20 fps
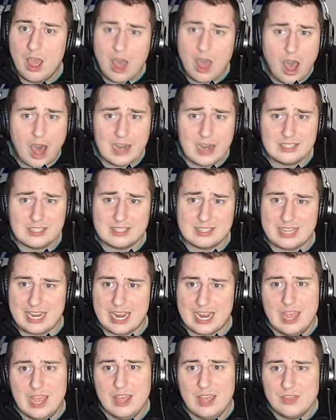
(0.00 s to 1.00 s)

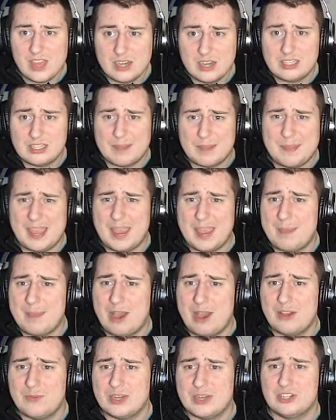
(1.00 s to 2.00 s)
Honestly, there's something
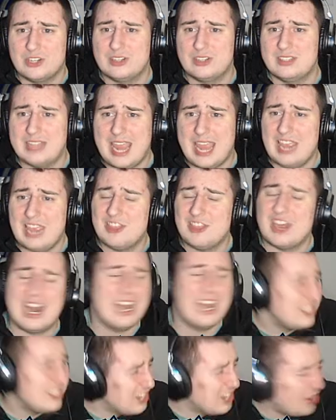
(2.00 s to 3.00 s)
about what you're saying that
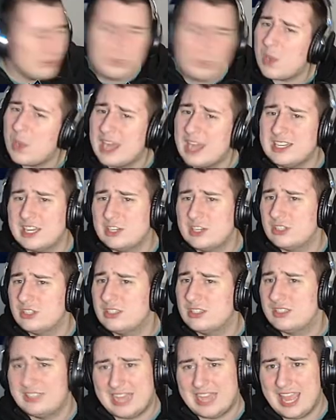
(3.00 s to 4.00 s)
I don't quite
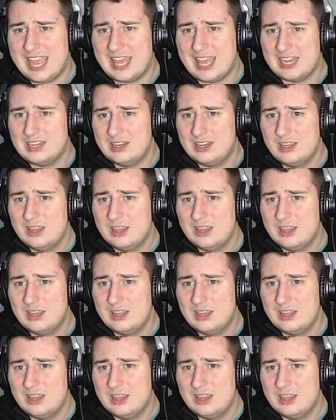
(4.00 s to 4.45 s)
understand.